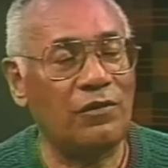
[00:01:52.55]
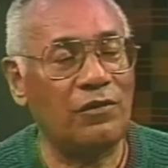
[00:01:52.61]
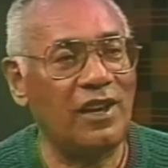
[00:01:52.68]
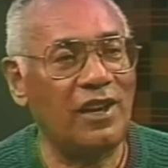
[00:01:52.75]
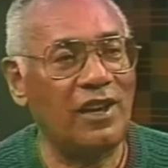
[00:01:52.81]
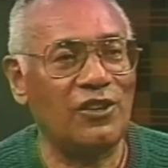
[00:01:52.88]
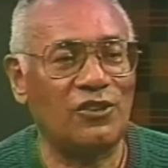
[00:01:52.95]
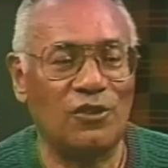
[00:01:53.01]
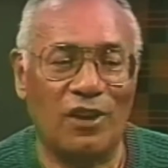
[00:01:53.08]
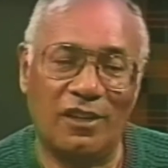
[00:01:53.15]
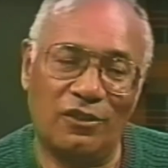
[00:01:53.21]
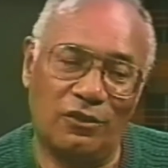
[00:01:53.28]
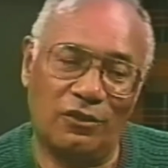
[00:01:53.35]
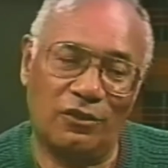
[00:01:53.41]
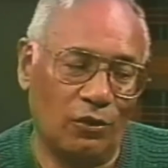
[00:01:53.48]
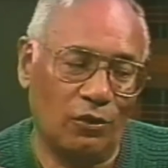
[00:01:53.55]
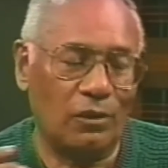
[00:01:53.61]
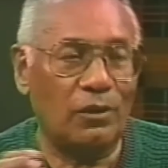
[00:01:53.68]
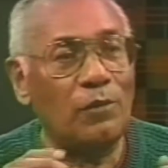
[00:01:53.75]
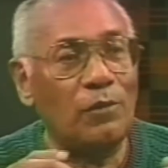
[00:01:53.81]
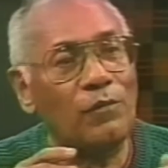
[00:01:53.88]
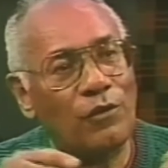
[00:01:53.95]
of feeling. So I
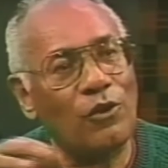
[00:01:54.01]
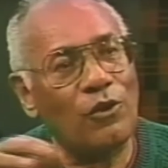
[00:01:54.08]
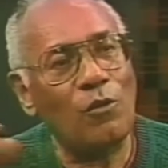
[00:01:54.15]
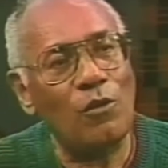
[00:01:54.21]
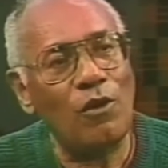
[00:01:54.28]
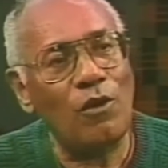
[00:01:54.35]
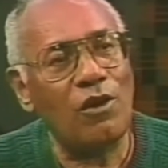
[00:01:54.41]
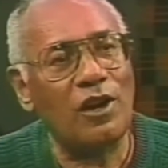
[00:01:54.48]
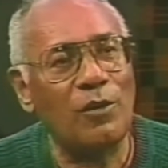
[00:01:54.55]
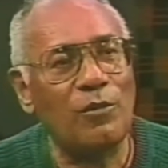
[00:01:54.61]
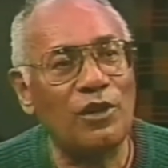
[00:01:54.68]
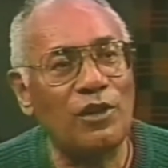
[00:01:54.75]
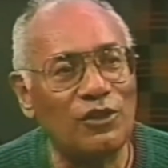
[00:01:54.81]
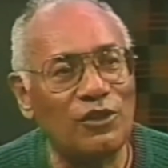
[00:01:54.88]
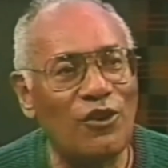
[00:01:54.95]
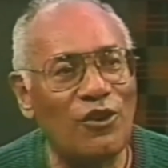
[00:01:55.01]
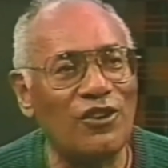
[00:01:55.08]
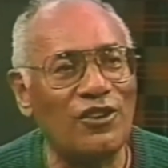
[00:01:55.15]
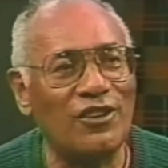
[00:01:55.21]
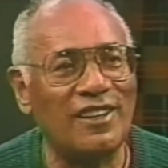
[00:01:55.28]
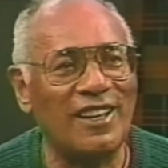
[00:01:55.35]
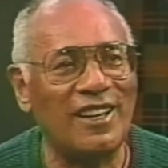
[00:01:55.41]
took him for a walk and we
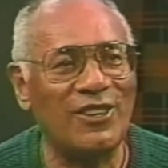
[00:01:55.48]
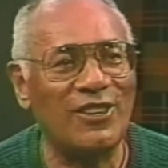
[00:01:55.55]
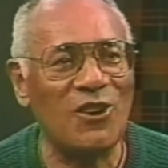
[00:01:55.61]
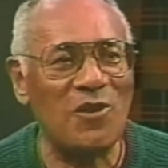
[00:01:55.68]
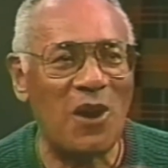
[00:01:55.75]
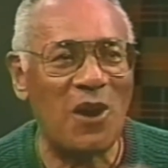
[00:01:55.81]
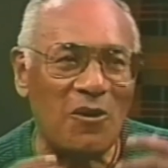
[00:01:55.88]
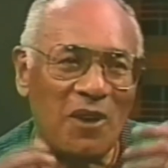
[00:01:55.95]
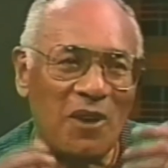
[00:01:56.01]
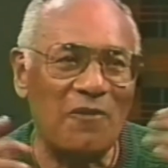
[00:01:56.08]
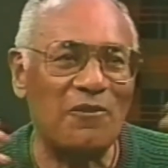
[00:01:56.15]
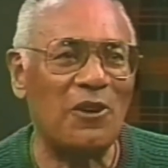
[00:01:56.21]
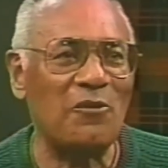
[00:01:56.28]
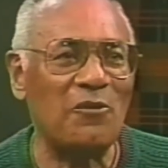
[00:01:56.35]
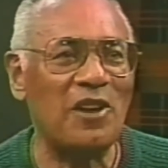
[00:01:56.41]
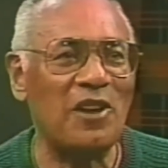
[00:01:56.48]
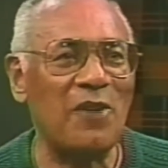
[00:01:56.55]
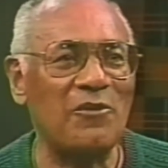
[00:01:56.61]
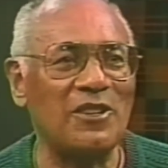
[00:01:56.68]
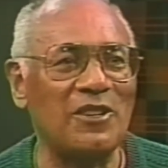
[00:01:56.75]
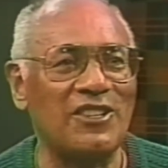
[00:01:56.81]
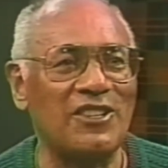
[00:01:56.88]
talked, and I told him how I felt
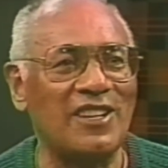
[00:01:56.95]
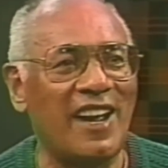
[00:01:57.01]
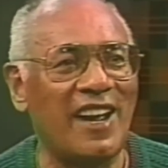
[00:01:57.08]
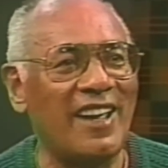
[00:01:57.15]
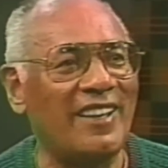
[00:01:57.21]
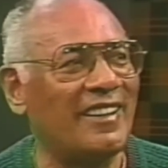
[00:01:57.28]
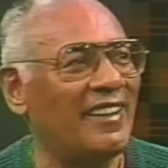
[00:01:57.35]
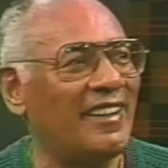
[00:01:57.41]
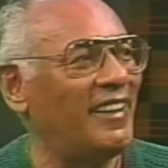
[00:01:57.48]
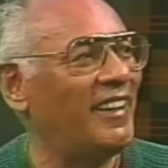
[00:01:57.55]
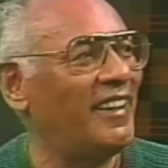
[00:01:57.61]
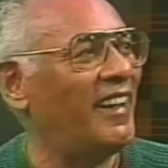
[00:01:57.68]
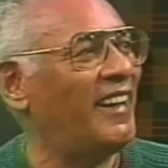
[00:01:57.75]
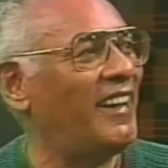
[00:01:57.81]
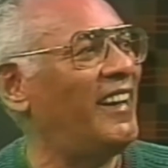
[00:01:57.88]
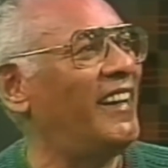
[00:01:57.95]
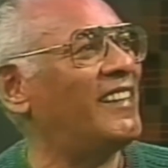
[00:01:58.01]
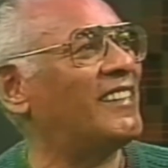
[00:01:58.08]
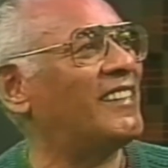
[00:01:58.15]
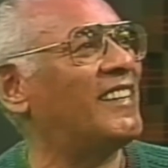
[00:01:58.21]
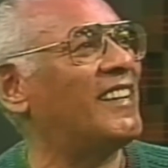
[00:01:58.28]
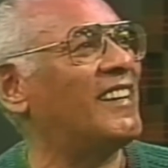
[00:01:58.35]
when I was a child. And he
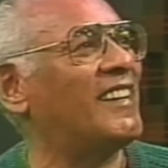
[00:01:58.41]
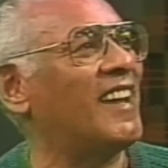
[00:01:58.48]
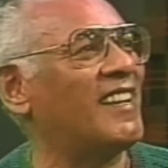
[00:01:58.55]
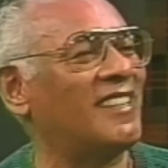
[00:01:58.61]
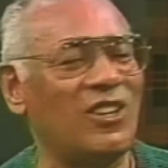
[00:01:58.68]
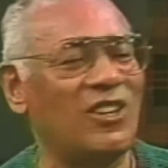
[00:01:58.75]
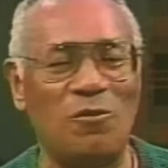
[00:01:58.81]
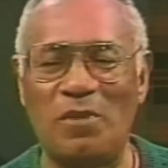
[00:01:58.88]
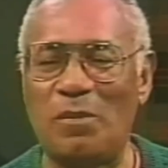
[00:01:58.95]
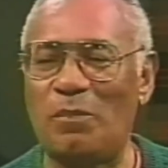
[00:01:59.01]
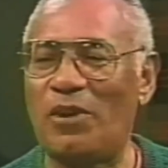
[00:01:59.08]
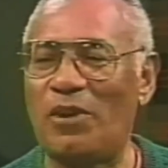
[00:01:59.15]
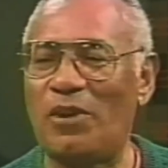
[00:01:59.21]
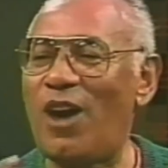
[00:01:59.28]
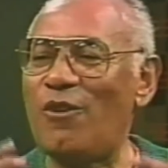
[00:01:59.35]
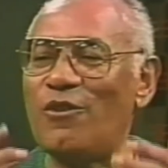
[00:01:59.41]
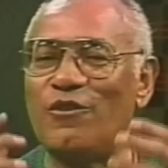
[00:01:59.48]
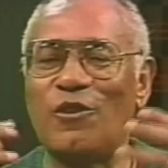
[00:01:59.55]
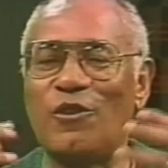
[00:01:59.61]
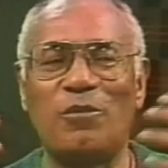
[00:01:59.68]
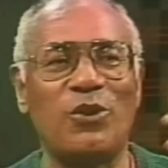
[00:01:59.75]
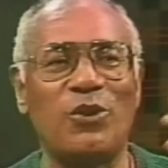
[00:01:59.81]
listened, and I said, You be
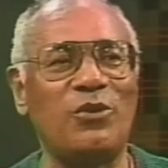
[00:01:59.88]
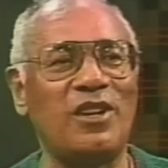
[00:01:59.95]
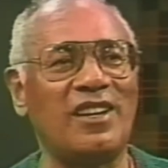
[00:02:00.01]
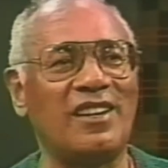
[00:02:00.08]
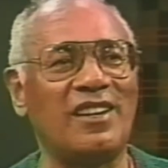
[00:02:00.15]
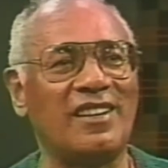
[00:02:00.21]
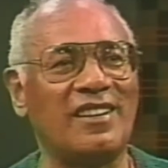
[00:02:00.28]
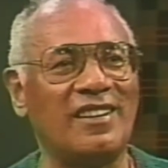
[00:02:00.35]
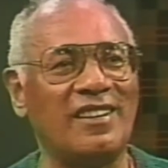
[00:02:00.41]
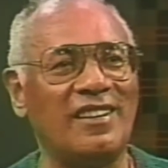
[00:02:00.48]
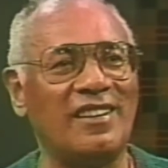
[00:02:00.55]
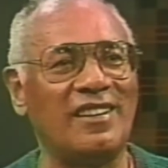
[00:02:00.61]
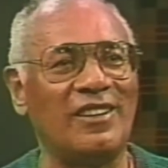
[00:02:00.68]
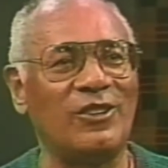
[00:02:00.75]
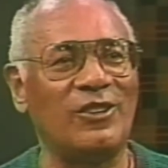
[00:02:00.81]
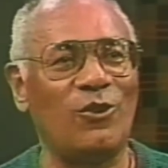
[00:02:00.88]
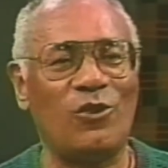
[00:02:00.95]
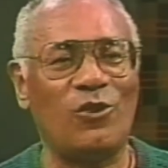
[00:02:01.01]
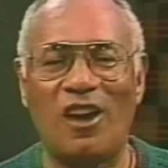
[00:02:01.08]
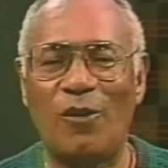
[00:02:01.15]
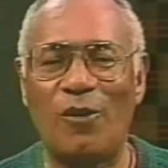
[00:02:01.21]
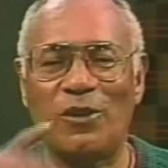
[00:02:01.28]
proud of your beauty.
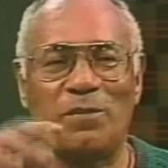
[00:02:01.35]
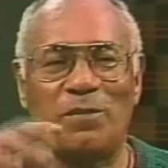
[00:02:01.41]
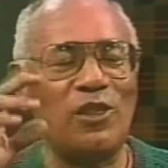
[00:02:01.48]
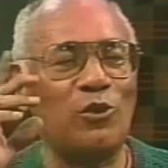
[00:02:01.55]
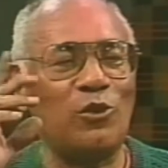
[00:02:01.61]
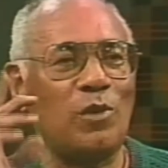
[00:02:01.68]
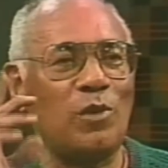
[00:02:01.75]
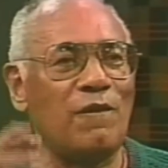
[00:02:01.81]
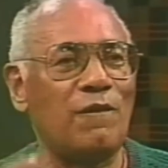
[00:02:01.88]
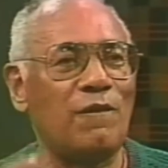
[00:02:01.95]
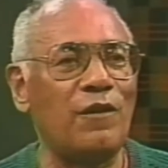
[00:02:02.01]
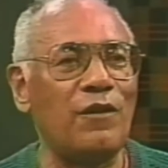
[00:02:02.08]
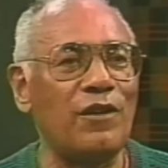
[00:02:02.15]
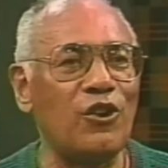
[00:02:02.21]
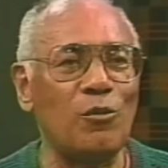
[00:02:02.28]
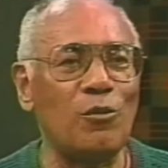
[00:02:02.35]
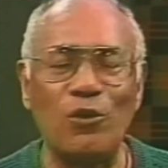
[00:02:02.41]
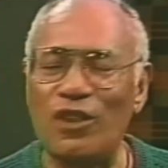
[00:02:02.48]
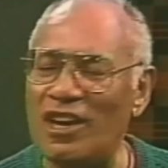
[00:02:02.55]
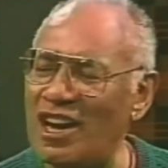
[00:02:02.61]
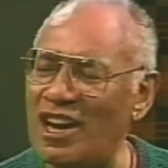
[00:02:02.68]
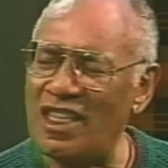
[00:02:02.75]
No color was meant to be inferior, no
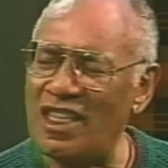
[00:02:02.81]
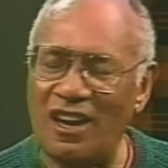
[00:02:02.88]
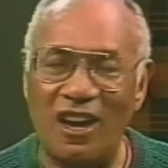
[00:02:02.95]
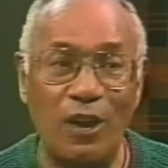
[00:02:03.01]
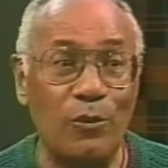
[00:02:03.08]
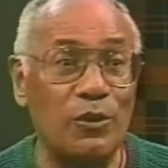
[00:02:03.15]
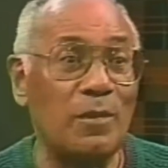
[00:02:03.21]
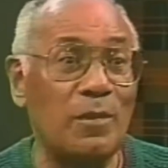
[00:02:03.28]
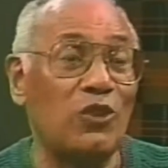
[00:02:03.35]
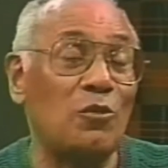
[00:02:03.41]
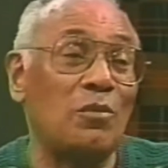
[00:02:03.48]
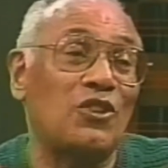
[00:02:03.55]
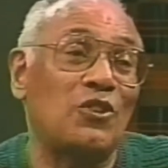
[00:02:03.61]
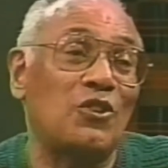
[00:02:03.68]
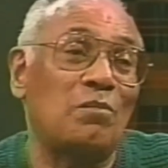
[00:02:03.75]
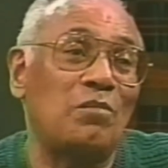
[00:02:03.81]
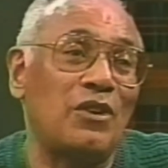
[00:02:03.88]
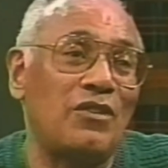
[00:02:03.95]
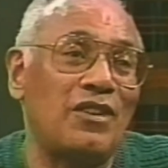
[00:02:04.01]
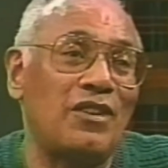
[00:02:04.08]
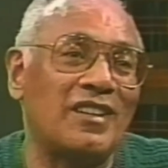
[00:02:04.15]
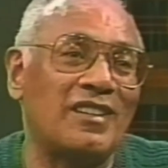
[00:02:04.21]
more than color was meant to be
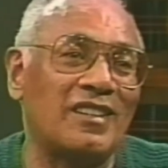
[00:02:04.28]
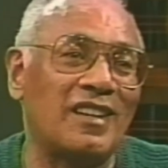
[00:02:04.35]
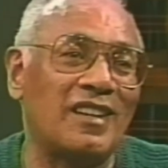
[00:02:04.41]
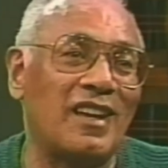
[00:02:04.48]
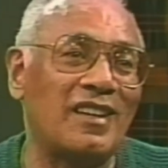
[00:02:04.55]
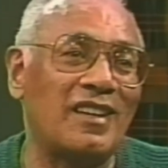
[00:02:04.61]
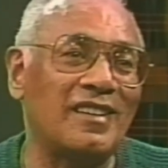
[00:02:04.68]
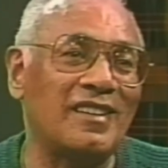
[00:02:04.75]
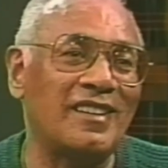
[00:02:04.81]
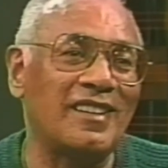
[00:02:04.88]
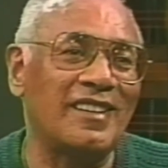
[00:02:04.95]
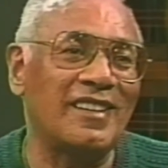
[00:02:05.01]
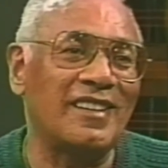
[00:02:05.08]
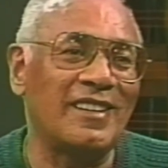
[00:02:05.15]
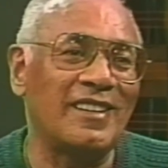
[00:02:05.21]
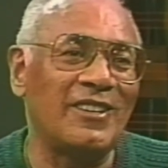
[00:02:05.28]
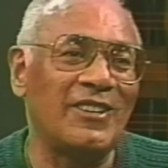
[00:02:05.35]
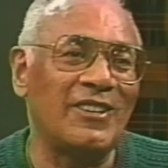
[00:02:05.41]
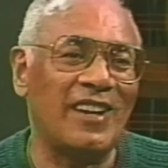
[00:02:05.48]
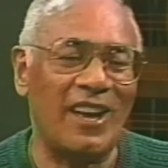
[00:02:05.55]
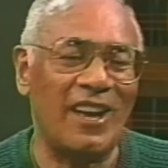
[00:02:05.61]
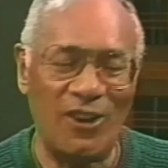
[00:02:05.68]
superior, son.
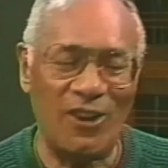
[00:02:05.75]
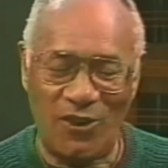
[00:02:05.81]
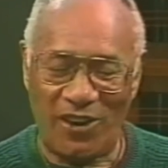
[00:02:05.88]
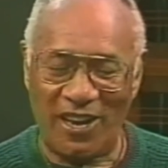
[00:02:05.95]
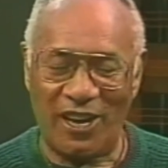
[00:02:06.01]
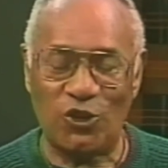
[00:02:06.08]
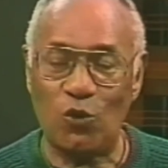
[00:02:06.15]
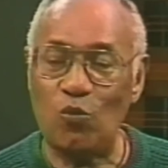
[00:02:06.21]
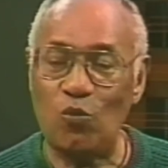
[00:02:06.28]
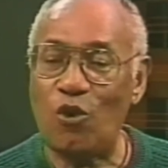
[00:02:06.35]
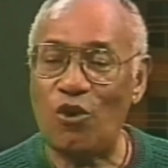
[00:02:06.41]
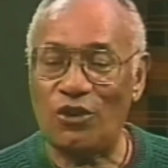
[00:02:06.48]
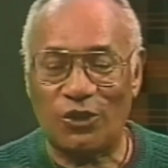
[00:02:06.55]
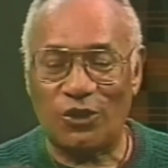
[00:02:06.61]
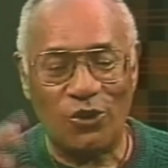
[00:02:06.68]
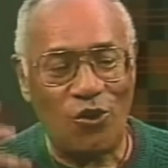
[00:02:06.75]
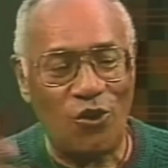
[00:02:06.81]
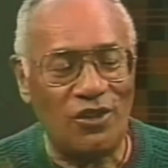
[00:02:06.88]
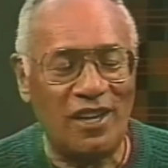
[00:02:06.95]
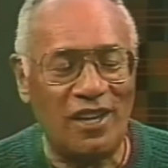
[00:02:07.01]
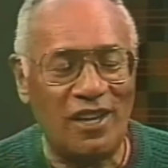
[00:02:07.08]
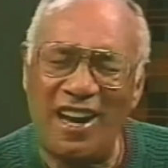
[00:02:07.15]
You gotta look at it. You walk
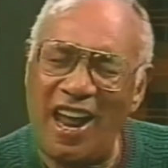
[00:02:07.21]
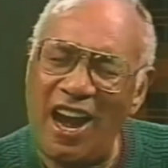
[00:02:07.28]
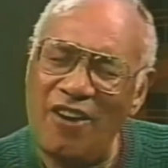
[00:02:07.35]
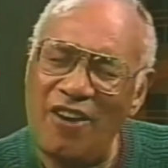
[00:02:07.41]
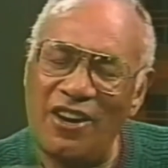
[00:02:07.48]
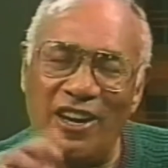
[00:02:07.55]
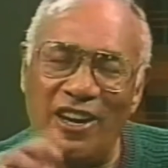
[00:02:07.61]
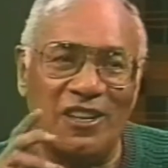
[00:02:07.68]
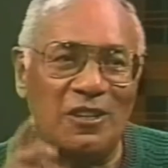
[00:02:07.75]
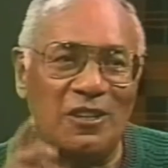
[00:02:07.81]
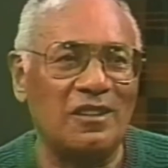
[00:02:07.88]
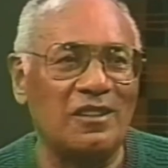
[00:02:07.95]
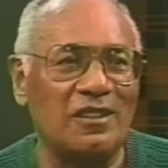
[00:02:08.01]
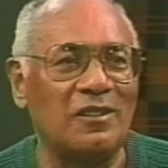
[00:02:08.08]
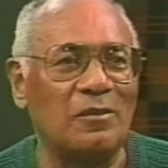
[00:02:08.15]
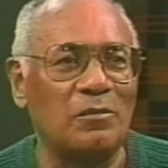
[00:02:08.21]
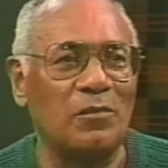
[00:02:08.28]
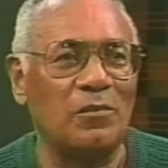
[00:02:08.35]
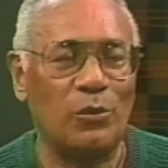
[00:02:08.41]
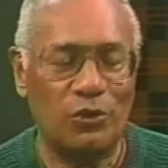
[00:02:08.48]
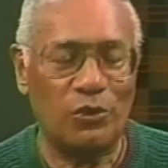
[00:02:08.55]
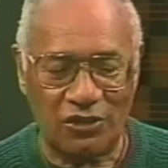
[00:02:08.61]
tall, not in arrogance,
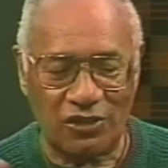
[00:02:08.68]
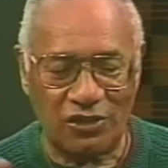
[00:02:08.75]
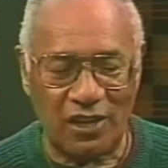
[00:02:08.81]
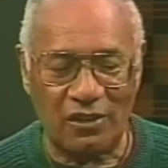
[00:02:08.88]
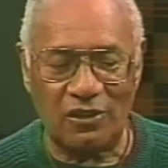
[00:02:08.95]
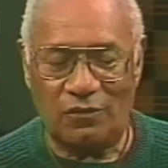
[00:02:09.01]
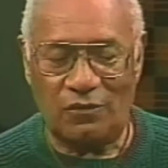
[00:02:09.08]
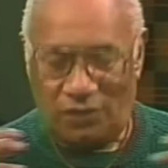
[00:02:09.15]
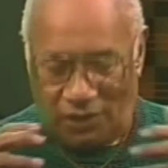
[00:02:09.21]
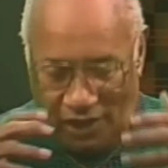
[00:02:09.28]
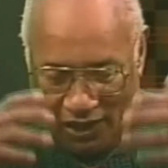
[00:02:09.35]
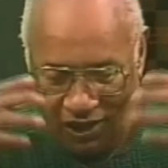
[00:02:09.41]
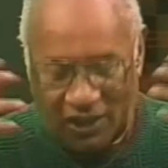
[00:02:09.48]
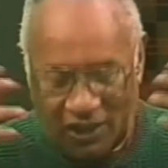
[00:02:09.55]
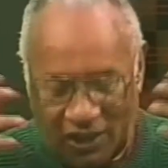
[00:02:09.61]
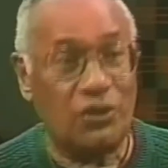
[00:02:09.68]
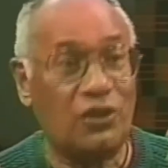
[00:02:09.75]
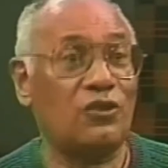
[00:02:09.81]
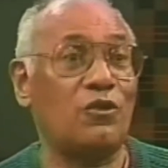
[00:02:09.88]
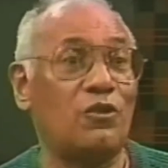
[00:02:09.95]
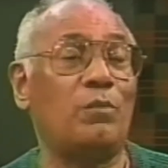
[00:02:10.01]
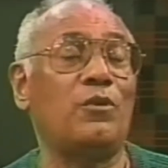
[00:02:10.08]
but with your sense of dignity,
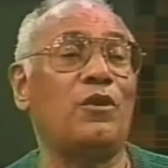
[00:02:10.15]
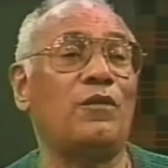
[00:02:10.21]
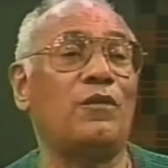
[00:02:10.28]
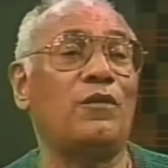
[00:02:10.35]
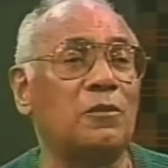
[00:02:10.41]
which is your beautiful